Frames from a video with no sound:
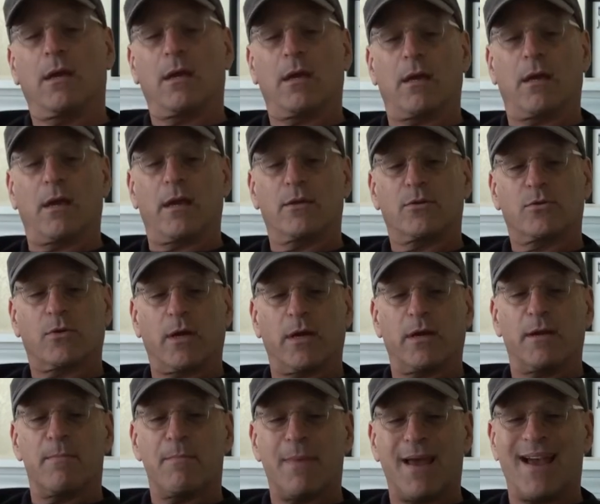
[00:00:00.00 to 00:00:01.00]
And I try
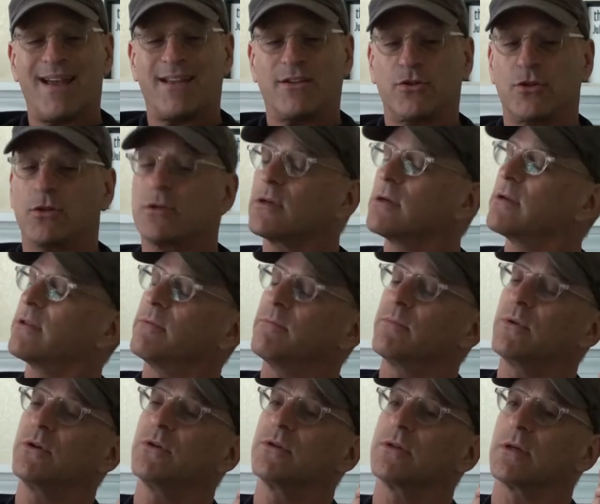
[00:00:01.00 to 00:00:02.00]
to match the
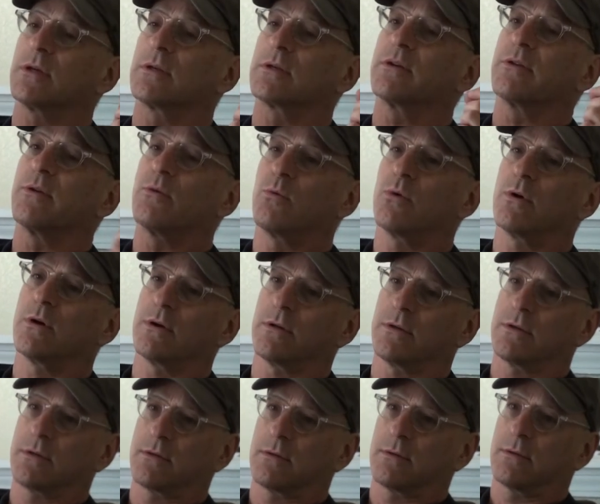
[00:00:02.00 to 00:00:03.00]
music to the
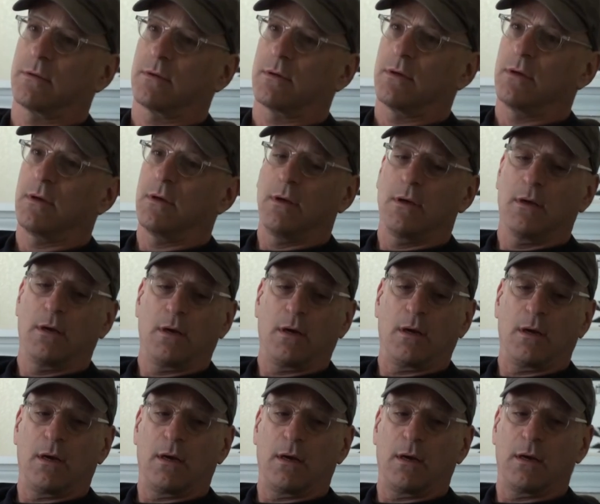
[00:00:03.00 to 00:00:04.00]
words.
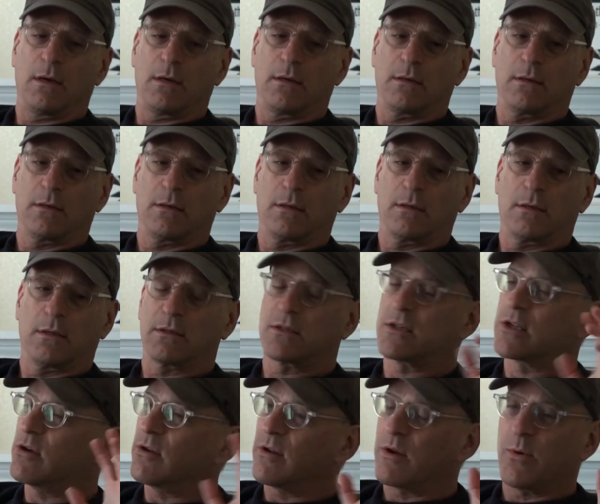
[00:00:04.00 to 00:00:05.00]
That's
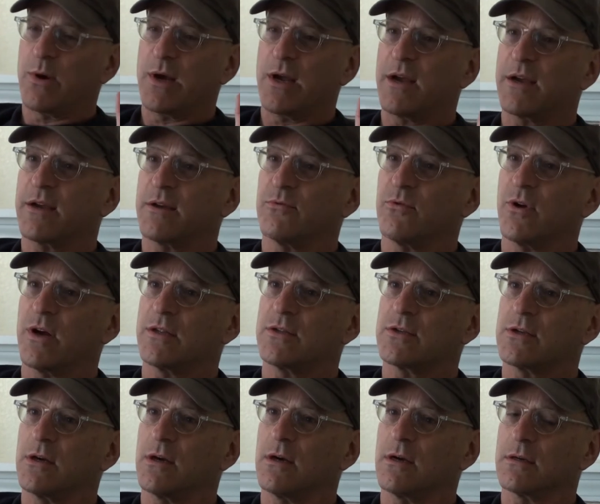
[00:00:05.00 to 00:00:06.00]
the only way I can write
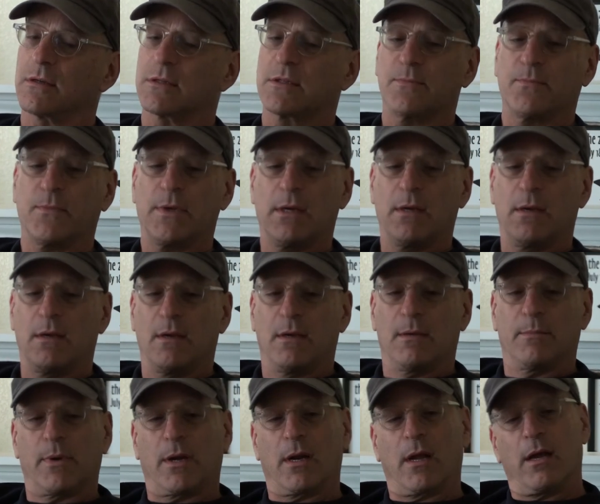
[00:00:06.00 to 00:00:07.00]
songs.
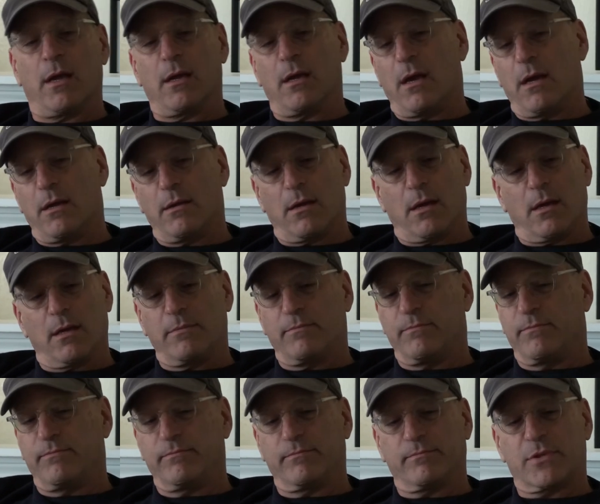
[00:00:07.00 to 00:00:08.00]
But I
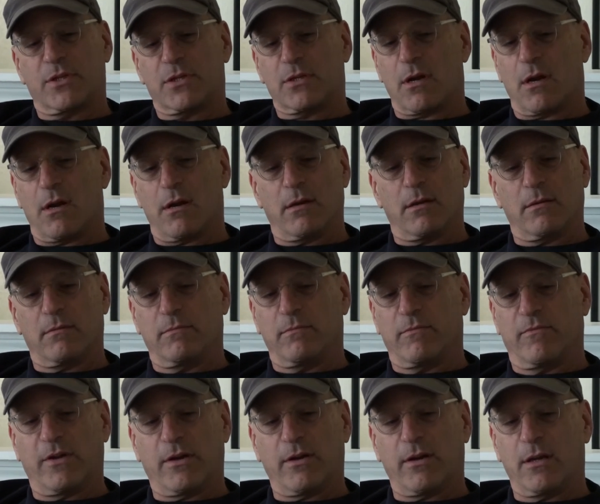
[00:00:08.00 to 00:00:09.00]
started
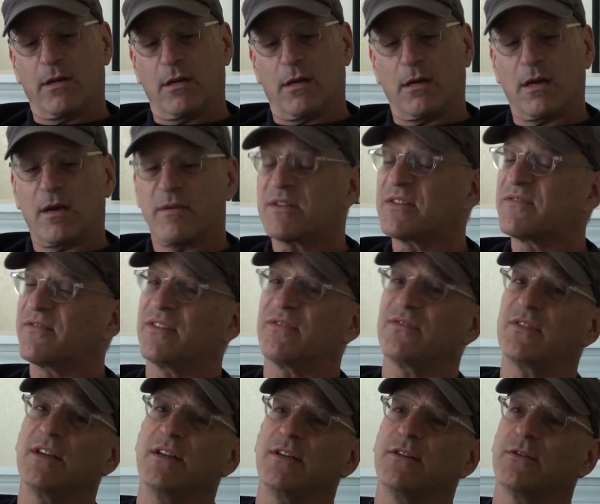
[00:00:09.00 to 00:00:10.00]
very young. I was
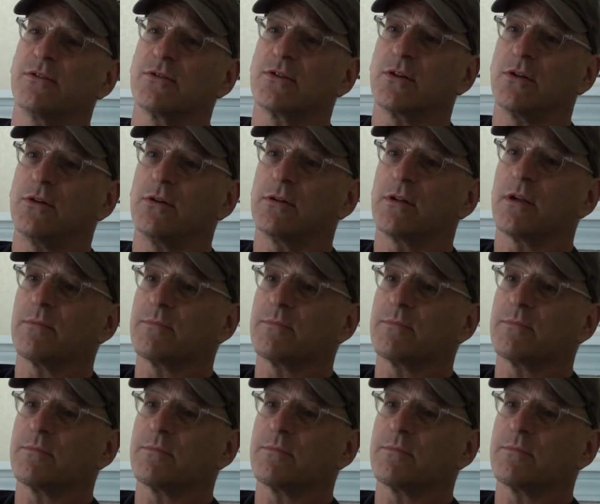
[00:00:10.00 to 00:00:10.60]
15 years old.